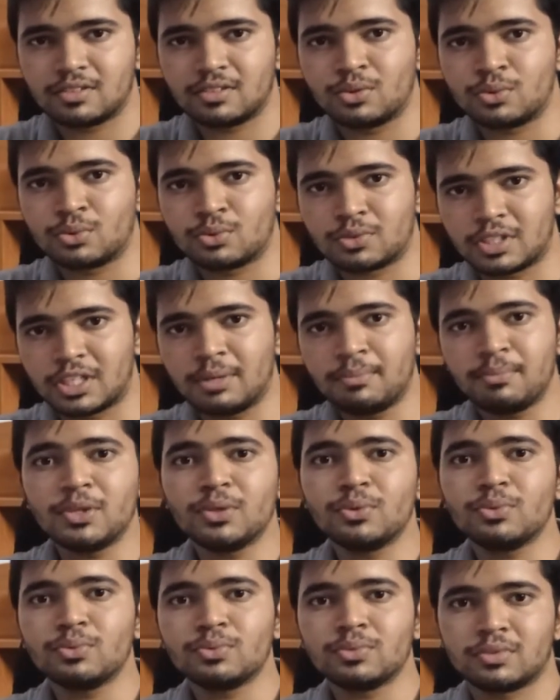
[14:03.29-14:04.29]
those
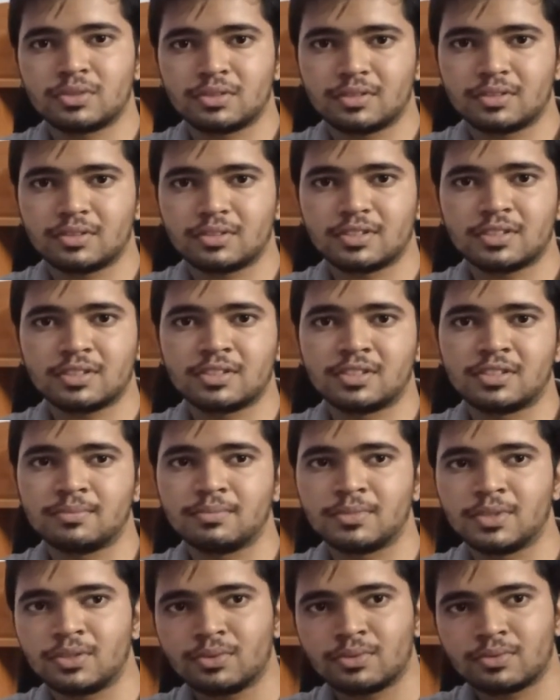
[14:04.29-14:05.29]
immune
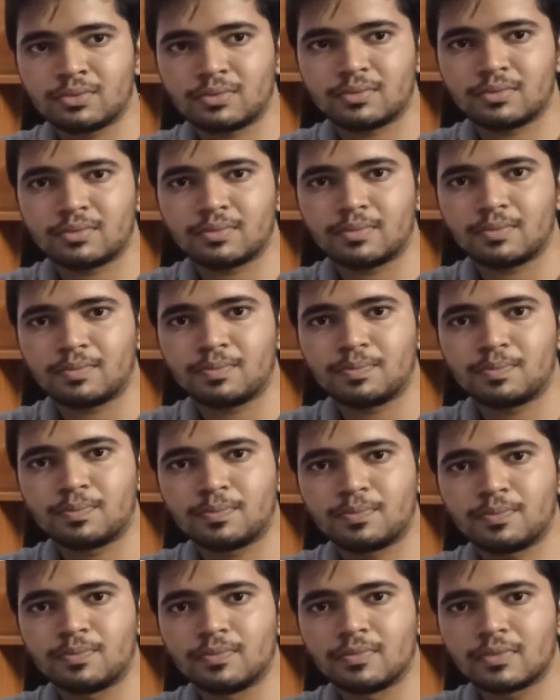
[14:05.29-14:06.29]
system
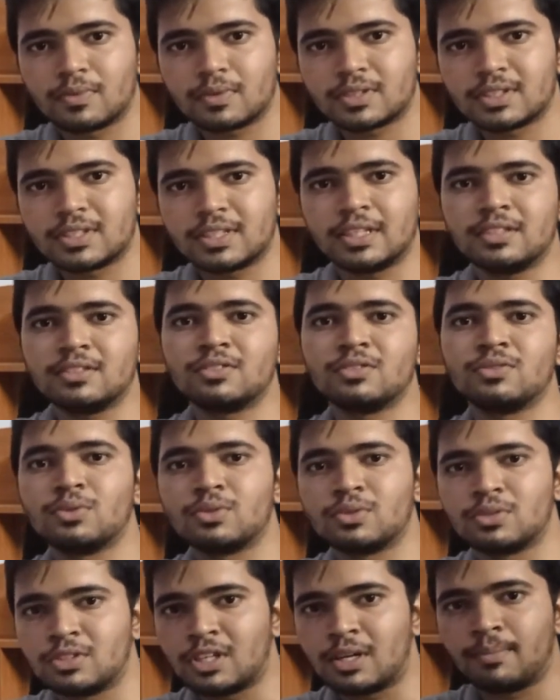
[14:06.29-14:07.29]
sends
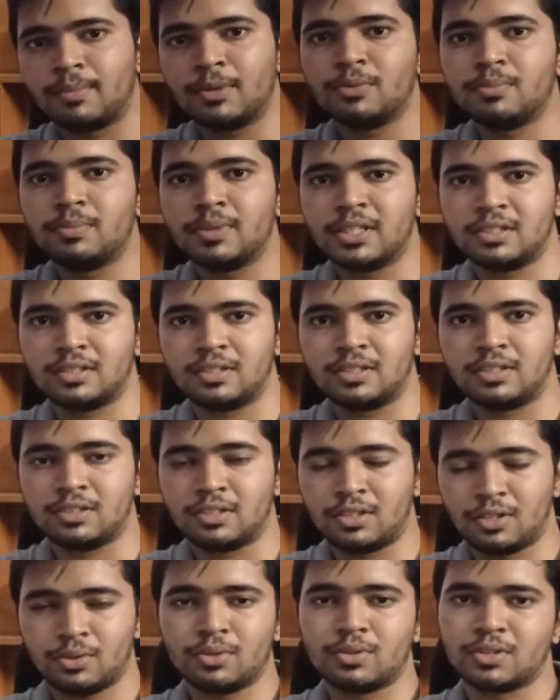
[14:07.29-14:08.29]
those WBCs,
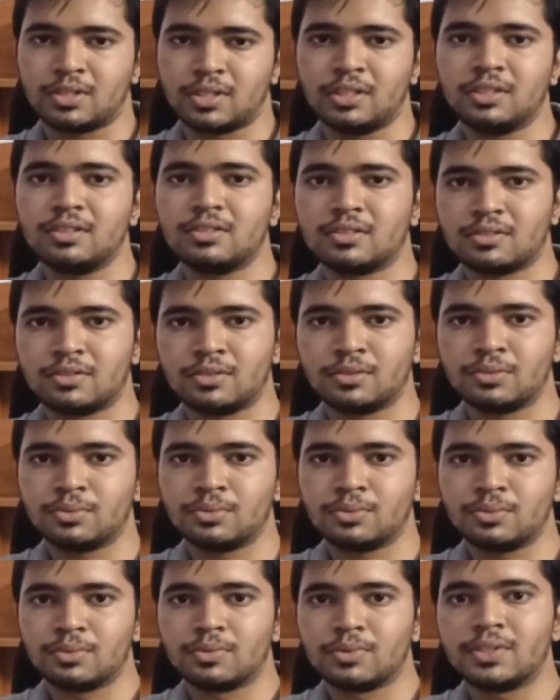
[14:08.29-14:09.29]
leukocytes,
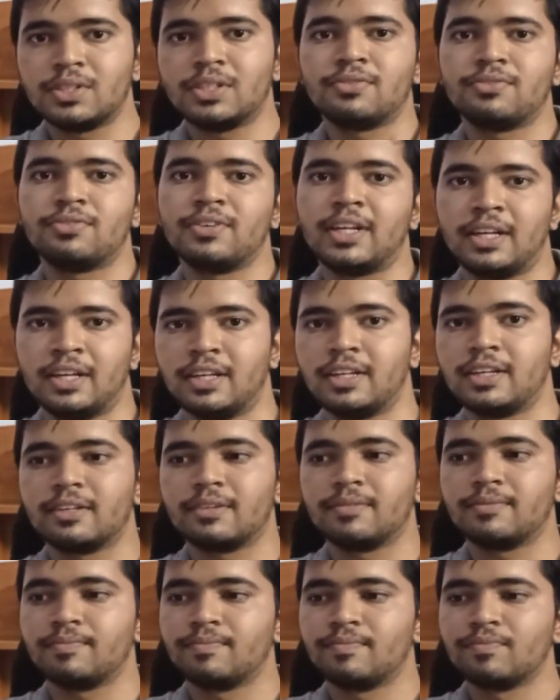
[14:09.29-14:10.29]
to defend it,
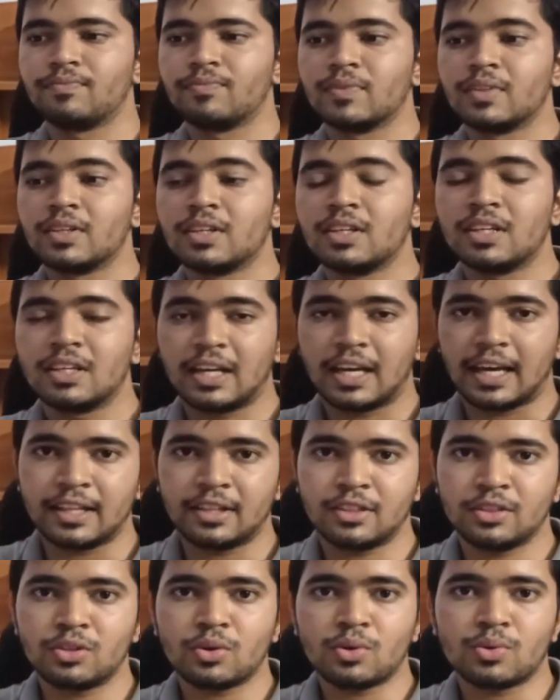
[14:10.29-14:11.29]

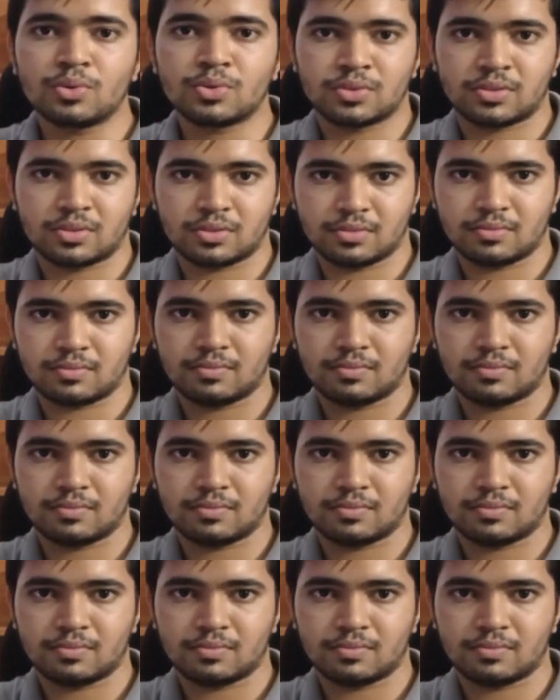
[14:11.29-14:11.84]
and those